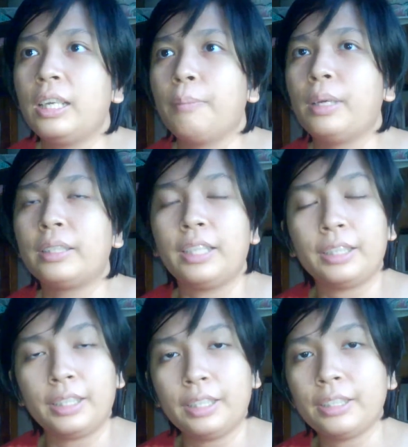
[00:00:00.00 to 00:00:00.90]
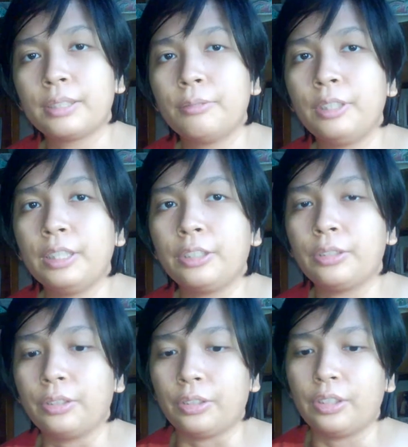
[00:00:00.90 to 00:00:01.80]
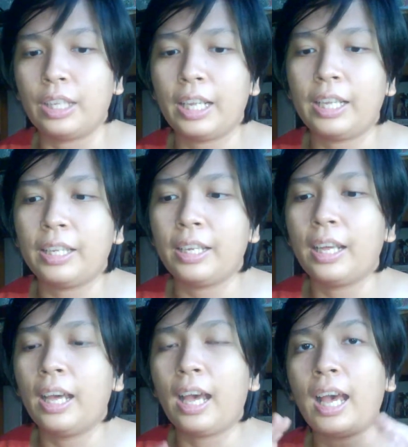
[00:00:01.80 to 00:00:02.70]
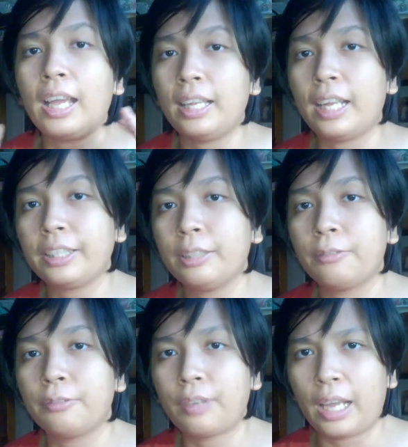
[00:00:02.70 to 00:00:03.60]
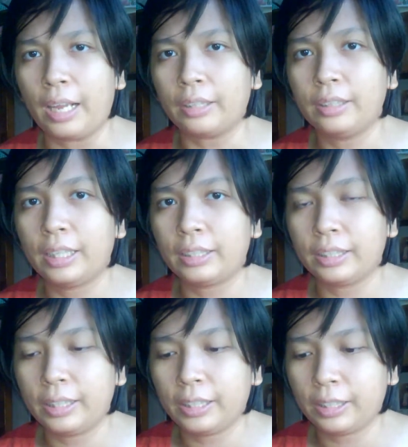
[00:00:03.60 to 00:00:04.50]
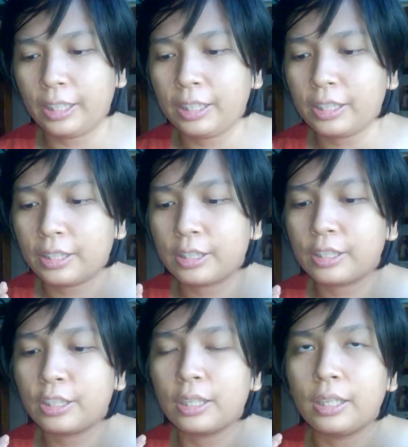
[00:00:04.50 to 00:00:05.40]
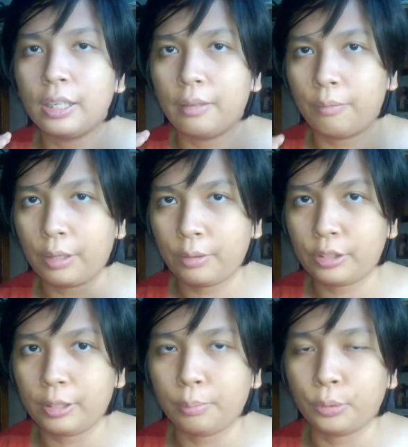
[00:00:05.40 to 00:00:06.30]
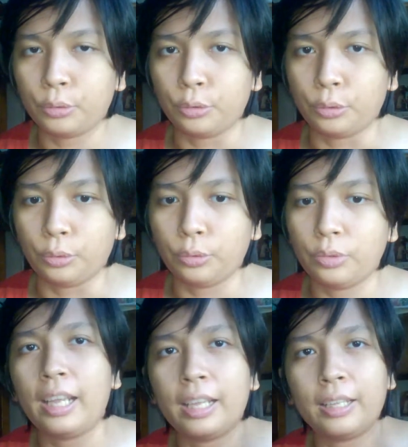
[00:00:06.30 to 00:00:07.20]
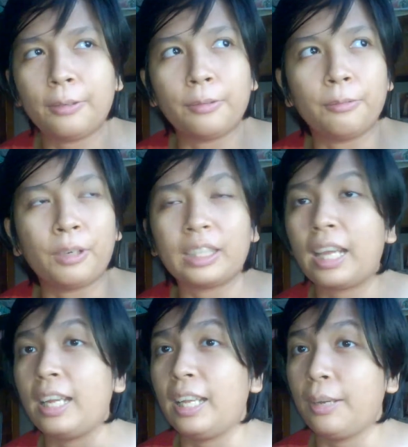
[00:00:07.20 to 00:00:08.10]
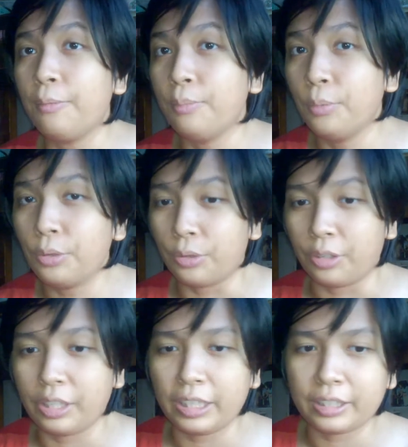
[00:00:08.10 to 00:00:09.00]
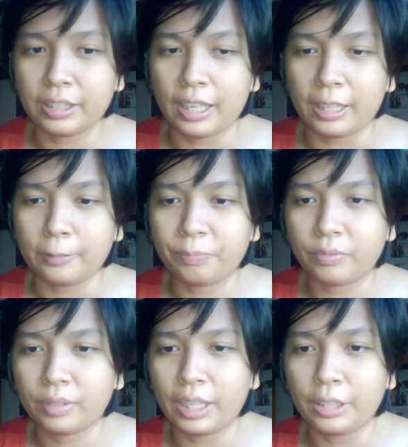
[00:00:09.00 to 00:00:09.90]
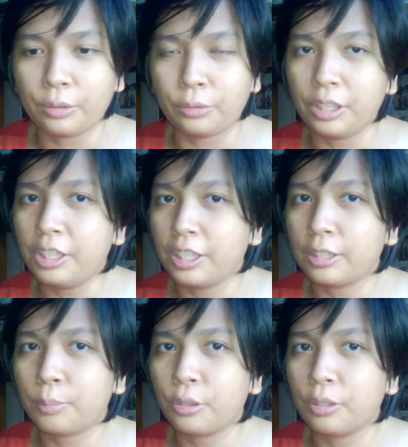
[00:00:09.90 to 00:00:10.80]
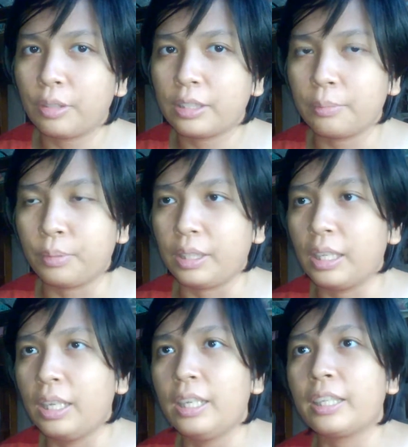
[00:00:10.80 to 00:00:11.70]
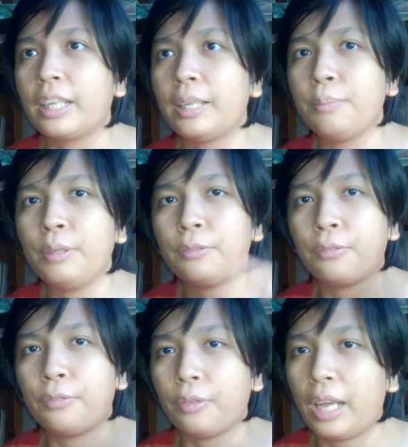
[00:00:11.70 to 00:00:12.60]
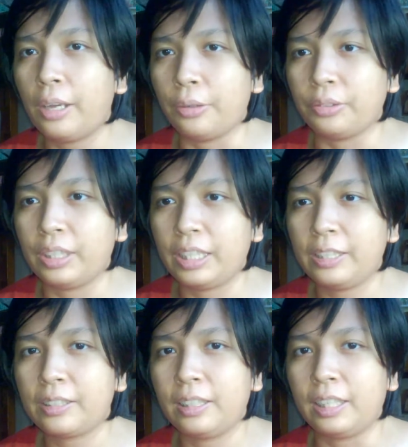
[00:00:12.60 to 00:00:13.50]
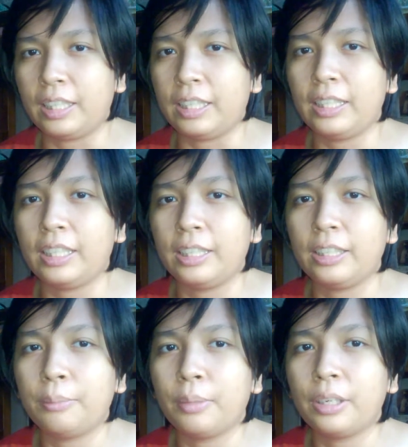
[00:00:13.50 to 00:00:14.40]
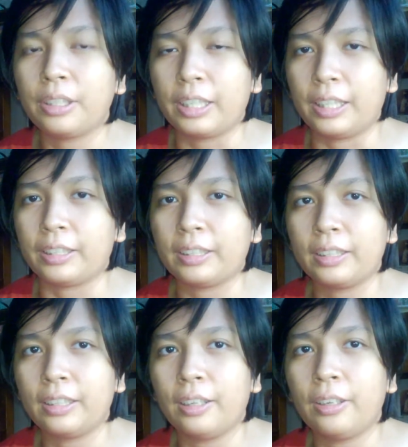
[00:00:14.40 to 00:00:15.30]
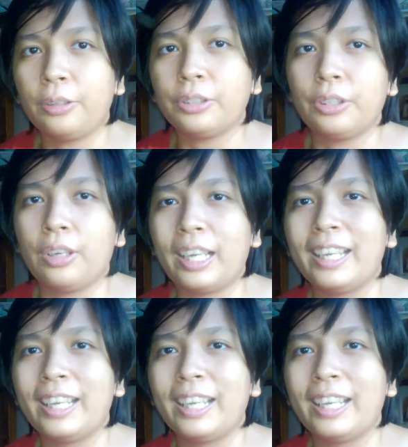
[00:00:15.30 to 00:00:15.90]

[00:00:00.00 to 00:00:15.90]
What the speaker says: but it is really good, and I like the fact that it is very simple to do. And what I love more is that the ingredients for the recipe can be found easily in the market. Although